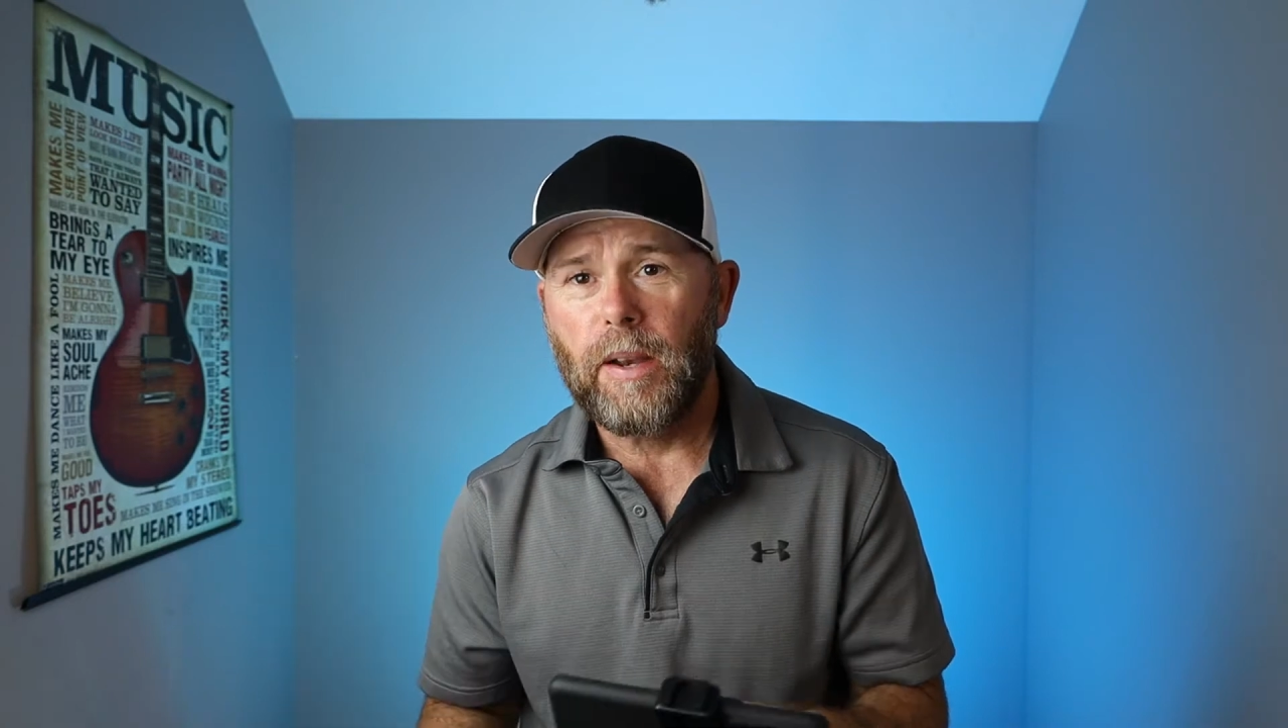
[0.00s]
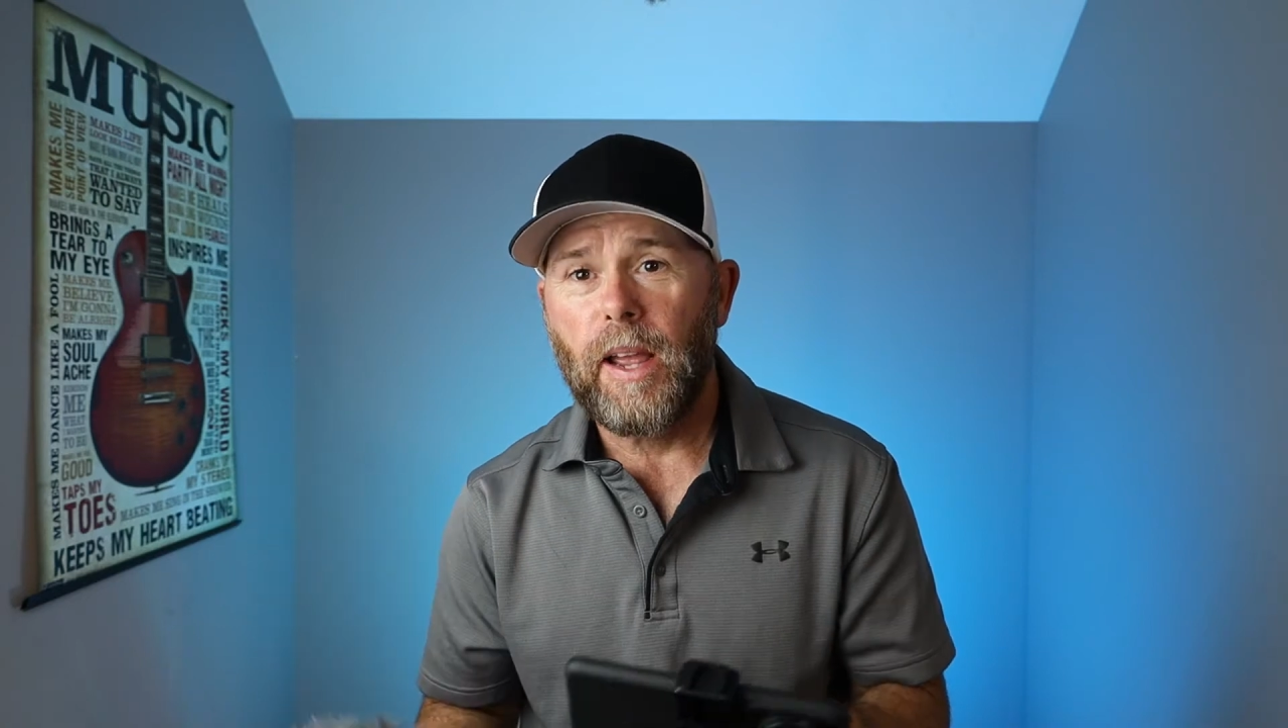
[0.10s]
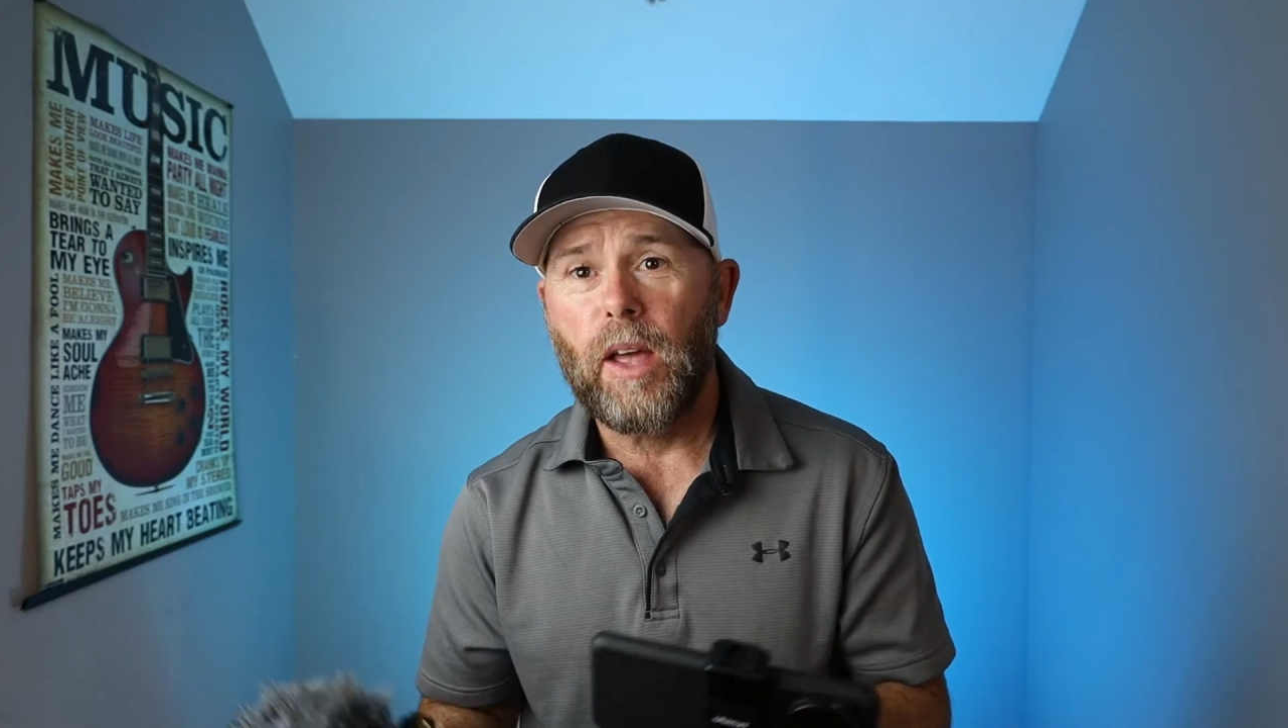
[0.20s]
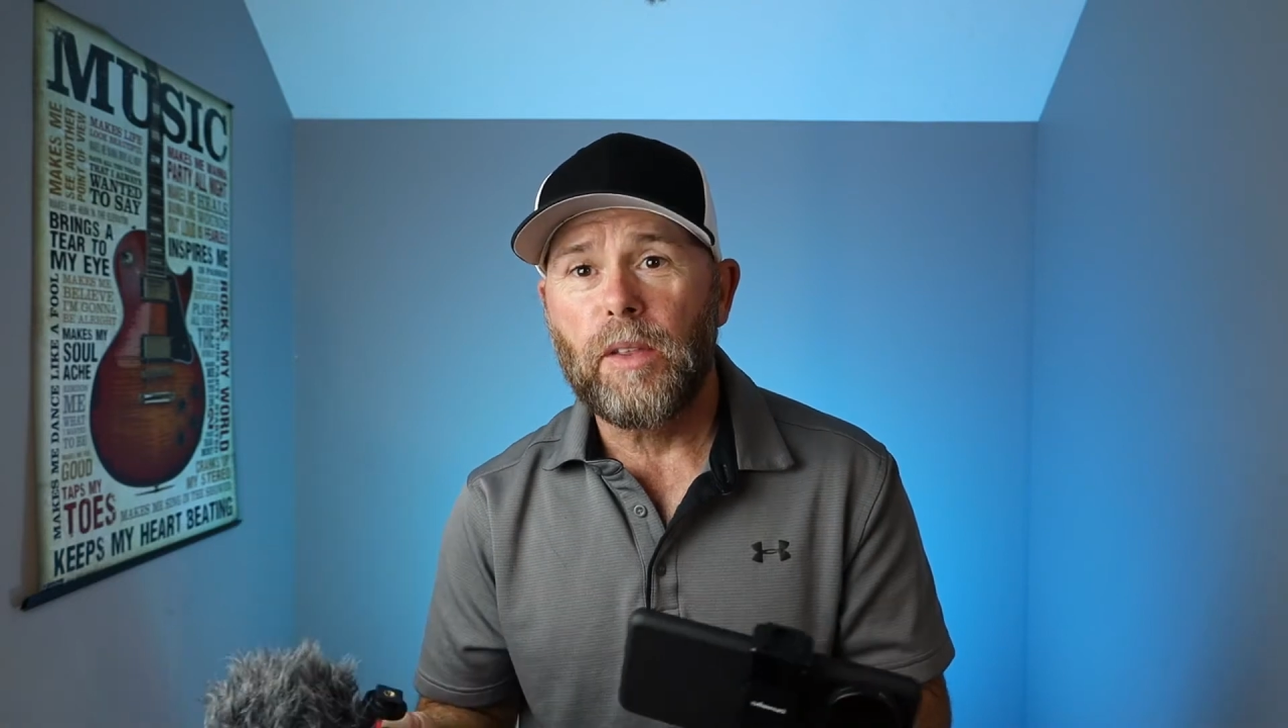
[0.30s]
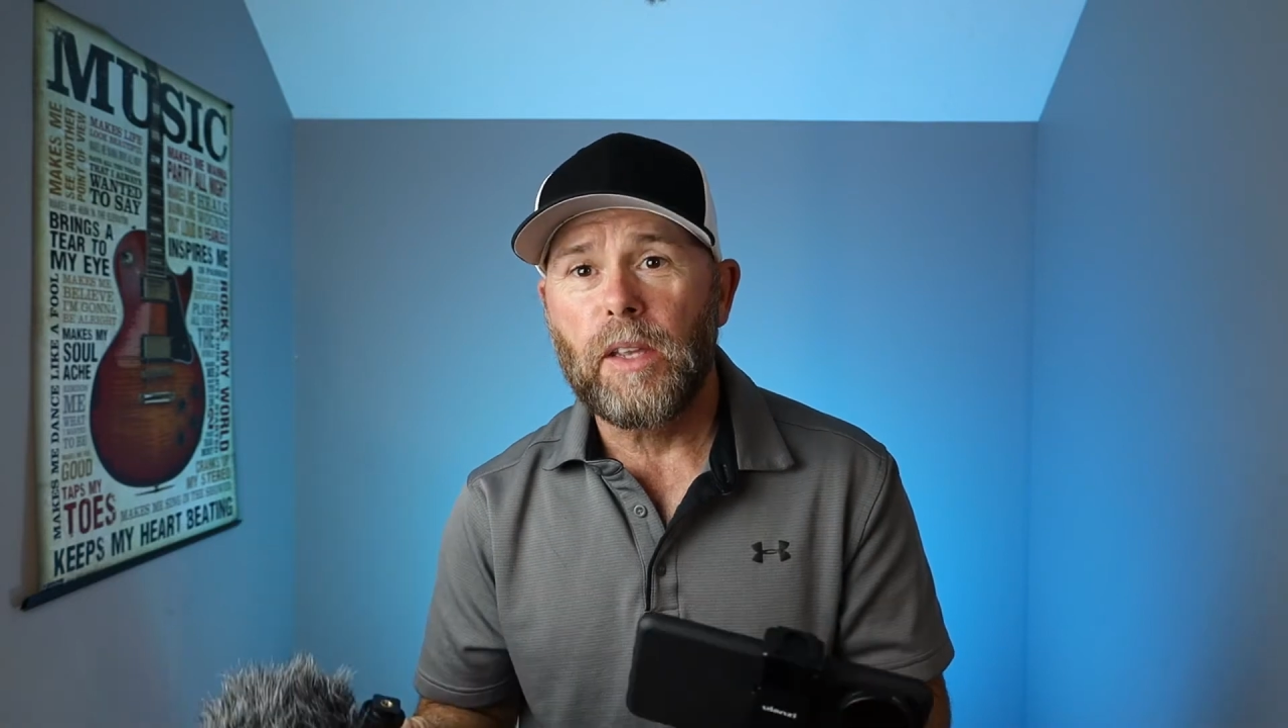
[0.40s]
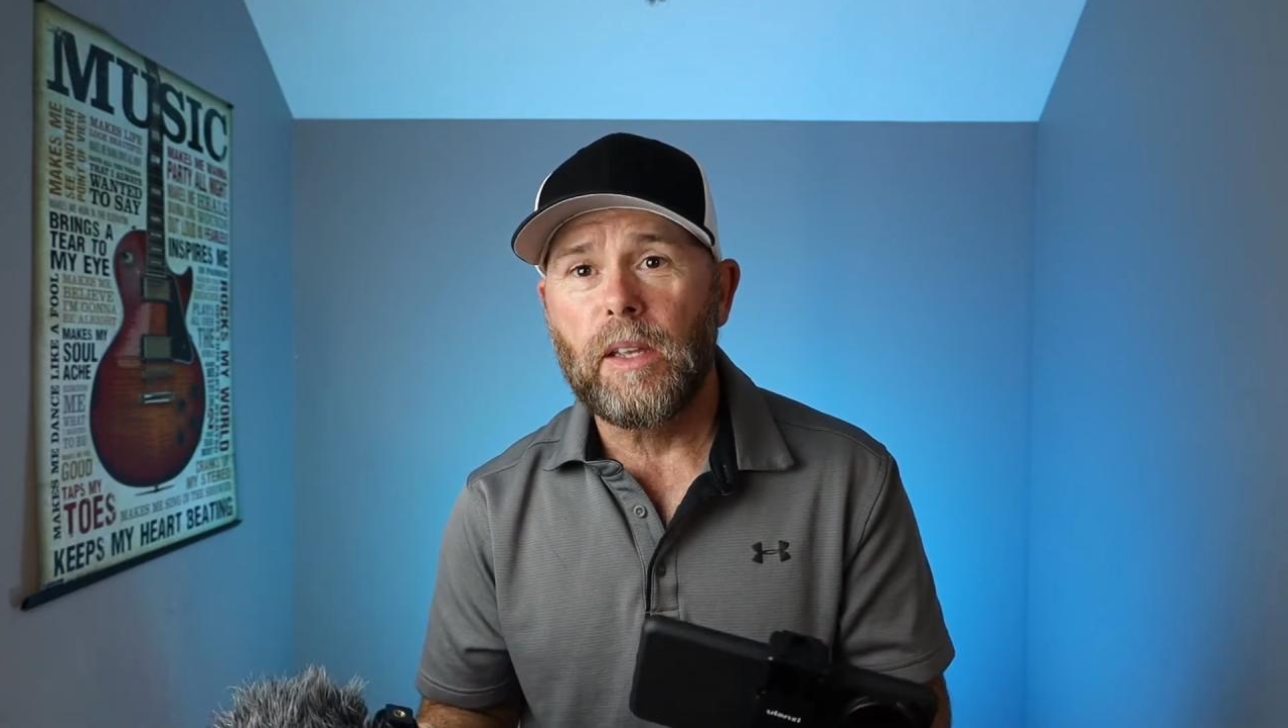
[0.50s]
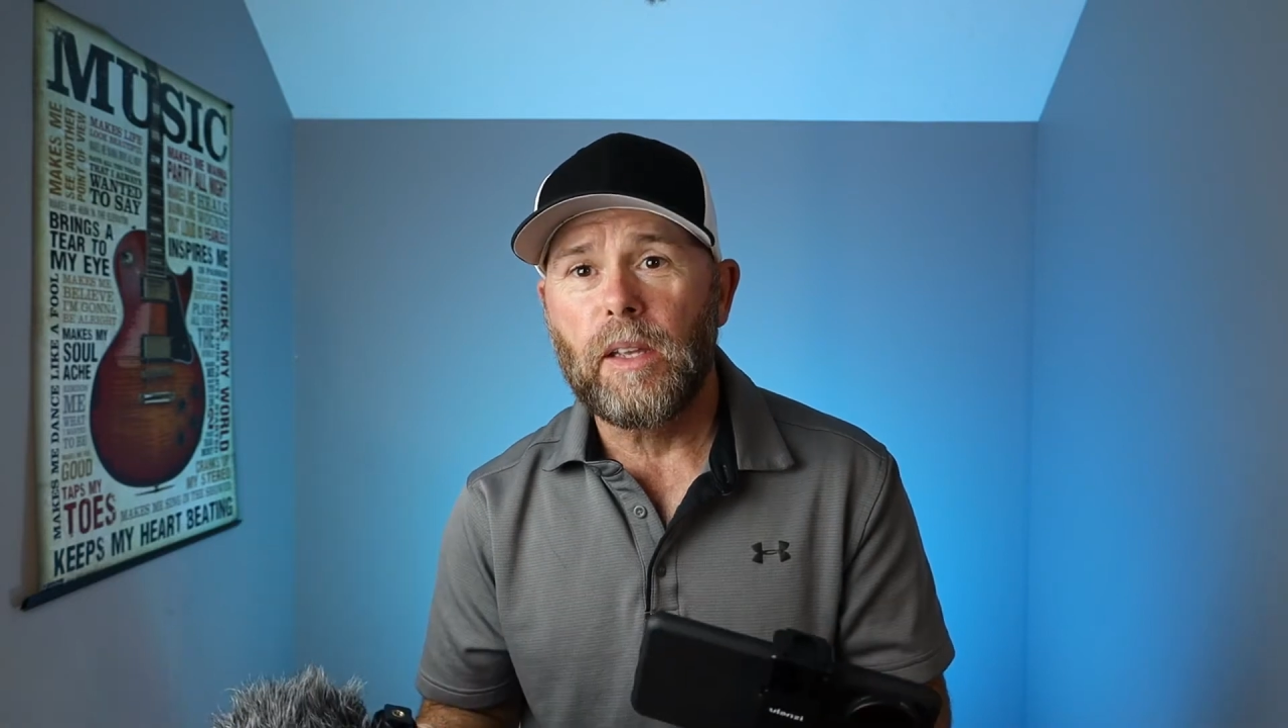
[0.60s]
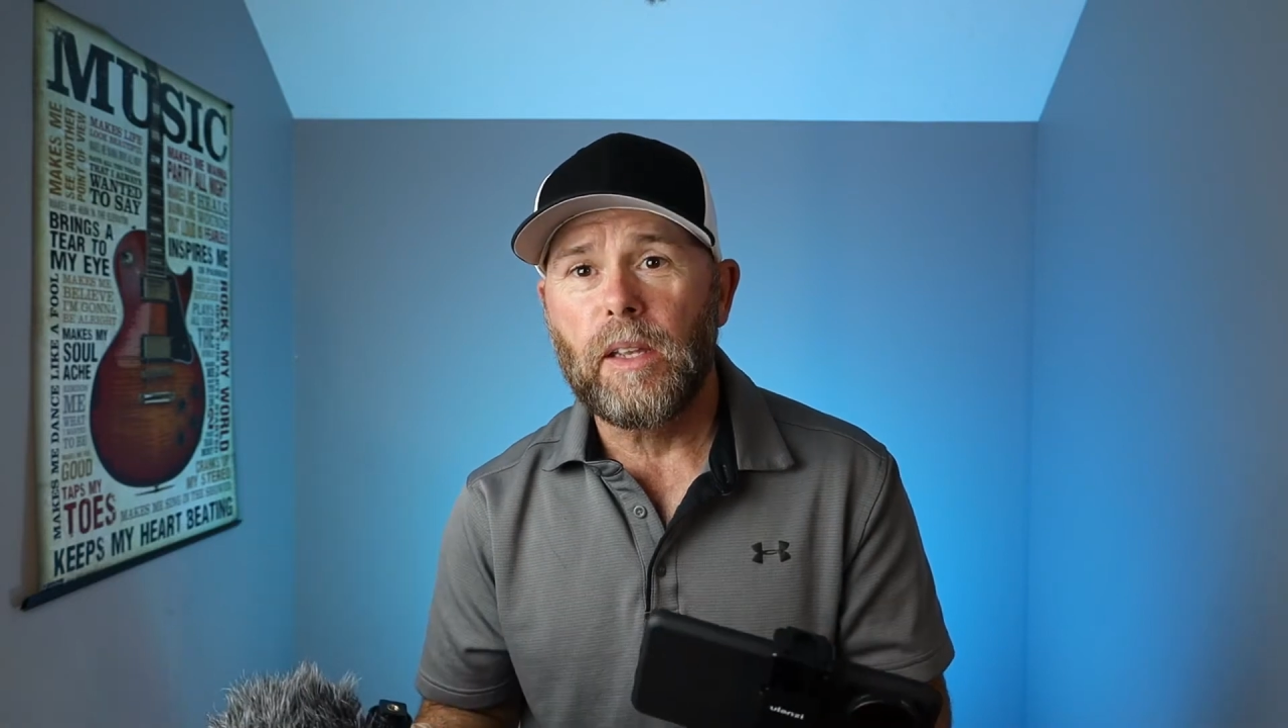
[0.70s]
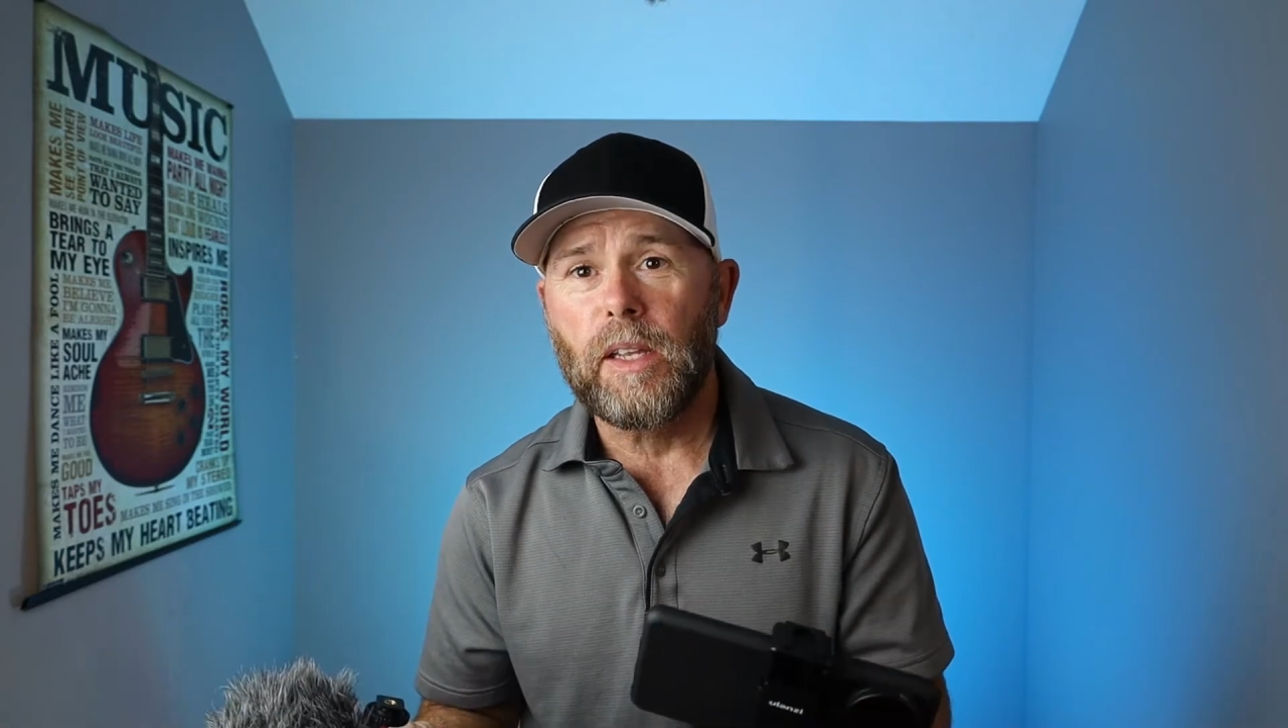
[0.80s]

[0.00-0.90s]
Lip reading: Now the